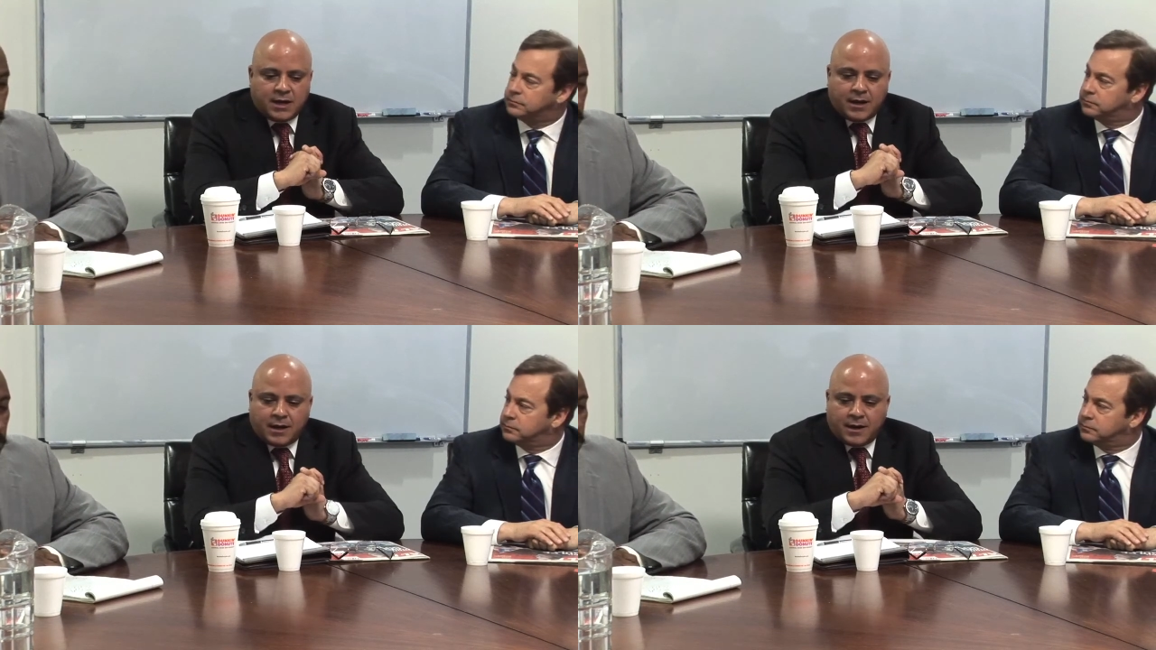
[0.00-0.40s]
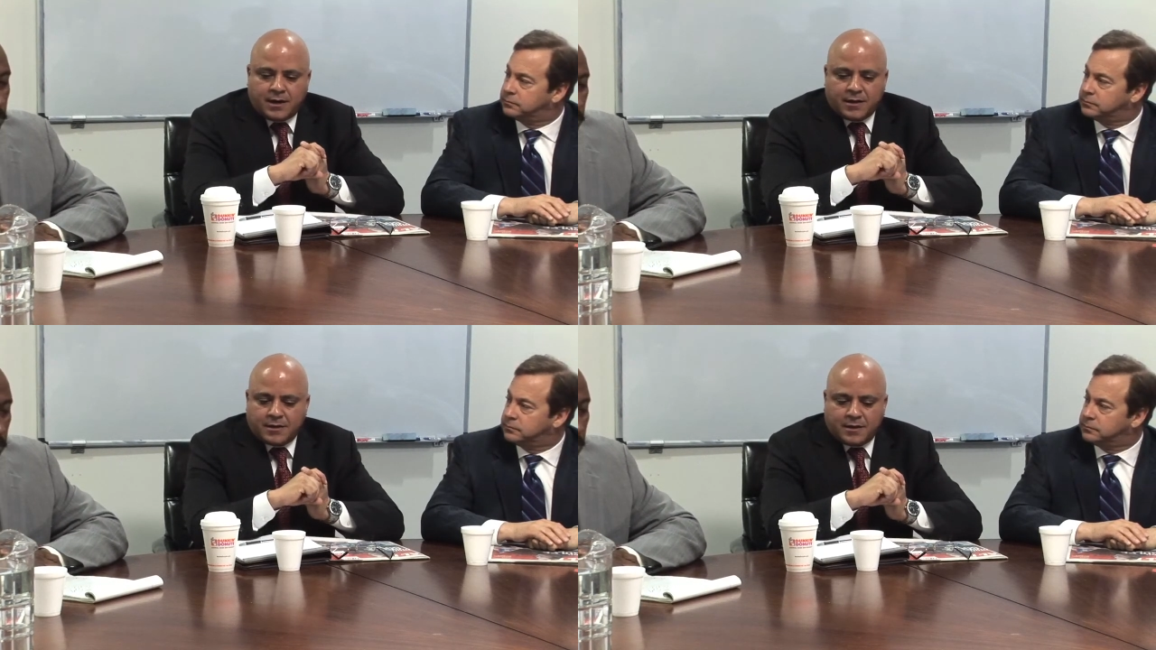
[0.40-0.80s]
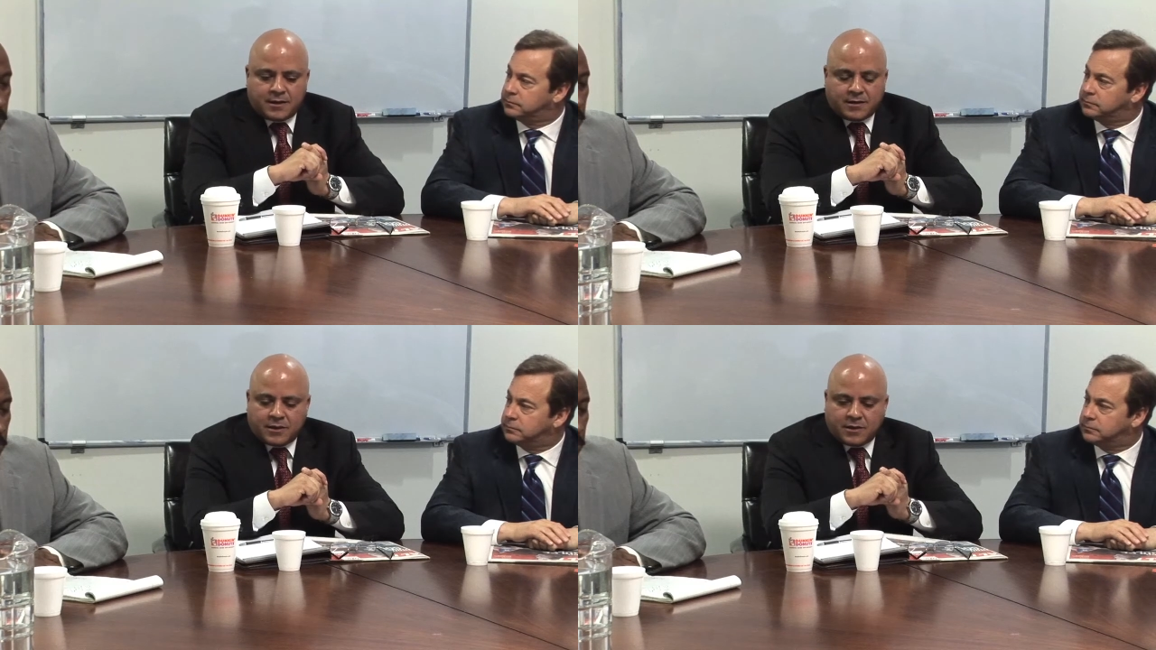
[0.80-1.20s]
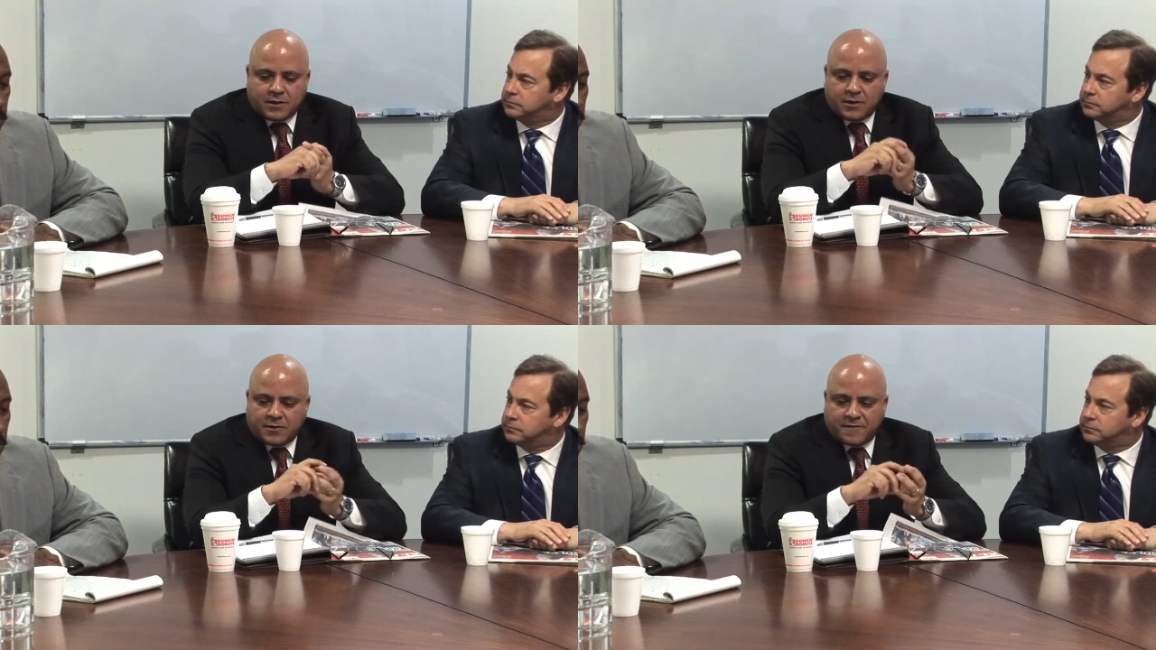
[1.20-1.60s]
Speaker 1: Uh, you,
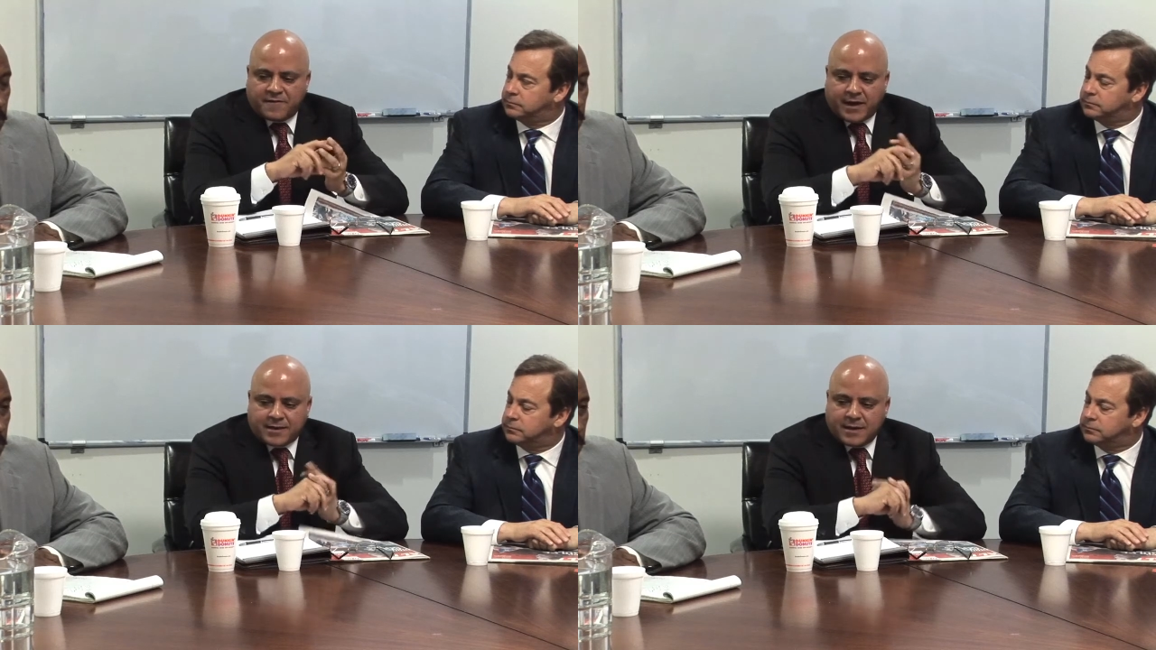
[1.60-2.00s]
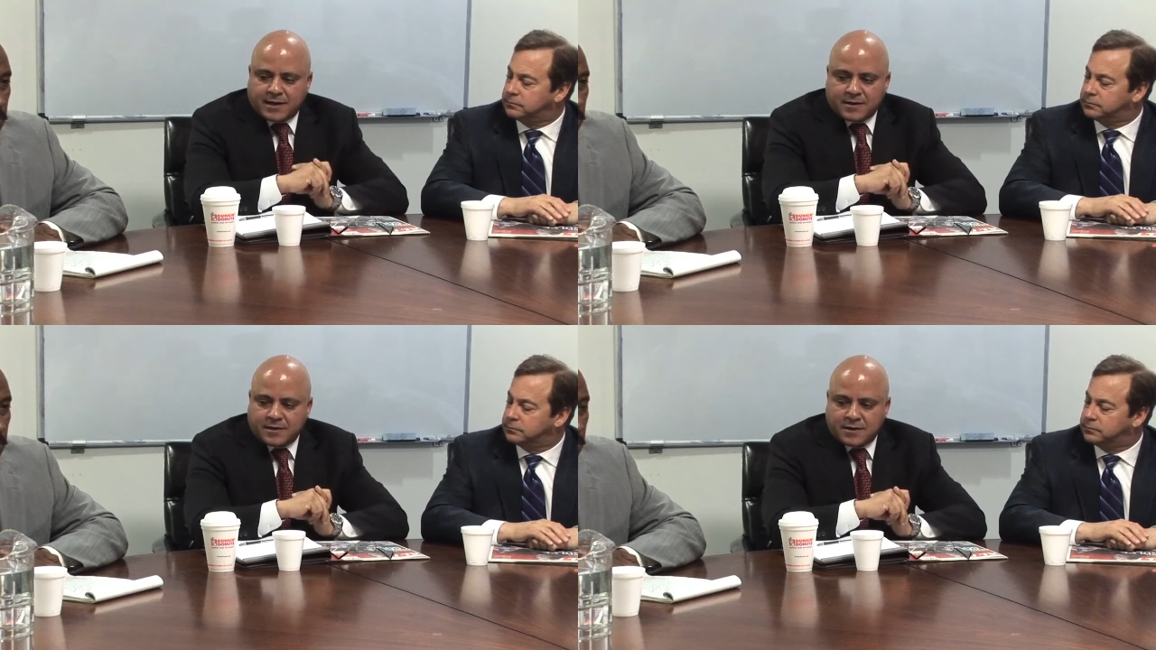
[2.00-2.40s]
you know, the fact that,